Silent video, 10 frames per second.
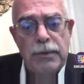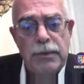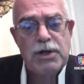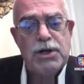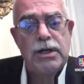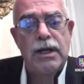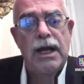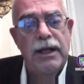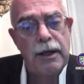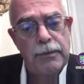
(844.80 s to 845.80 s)
the mission
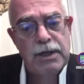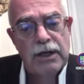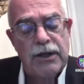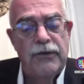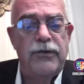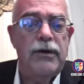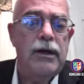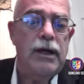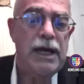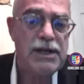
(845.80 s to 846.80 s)
and the objective.
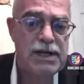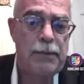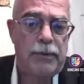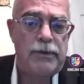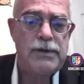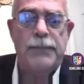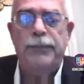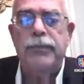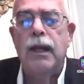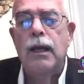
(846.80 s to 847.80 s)
Examples.
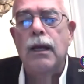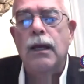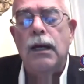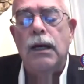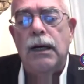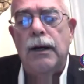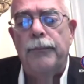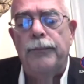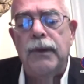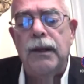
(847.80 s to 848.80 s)

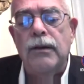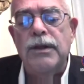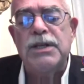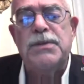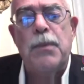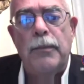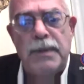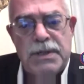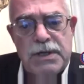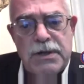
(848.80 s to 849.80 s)
Um, the Small
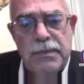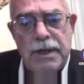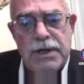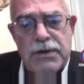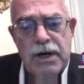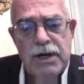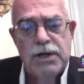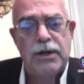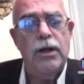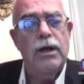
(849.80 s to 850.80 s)
Business
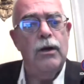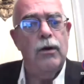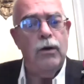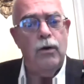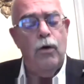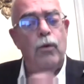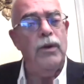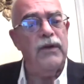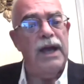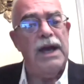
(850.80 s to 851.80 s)
Administration. Who
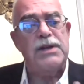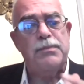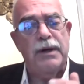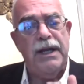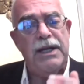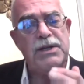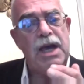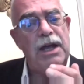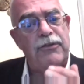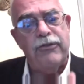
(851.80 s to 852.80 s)
would have guessed, but it's
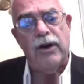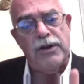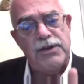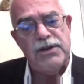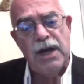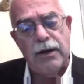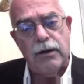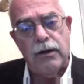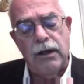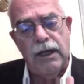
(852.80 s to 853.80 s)
kind of front and
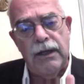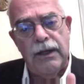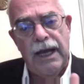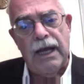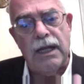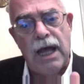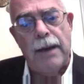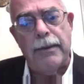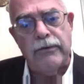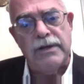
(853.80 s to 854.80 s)
center in the
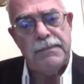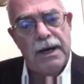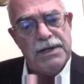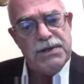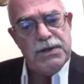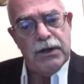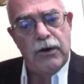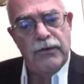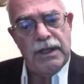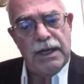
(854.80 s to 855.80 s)
economic response to
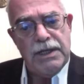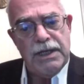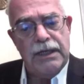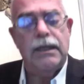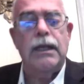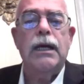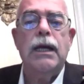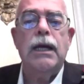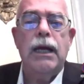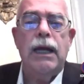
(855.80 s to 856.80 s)
COVID 19.
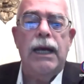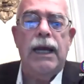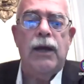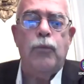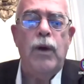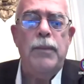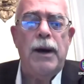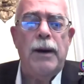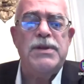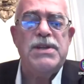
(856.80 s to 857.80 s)
And we
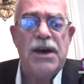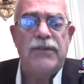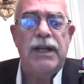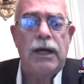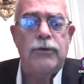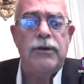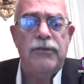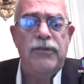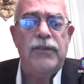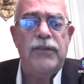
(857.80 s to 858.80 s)
pumped
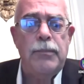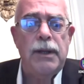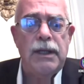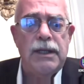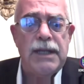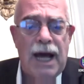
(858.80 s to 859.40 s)
$750 billion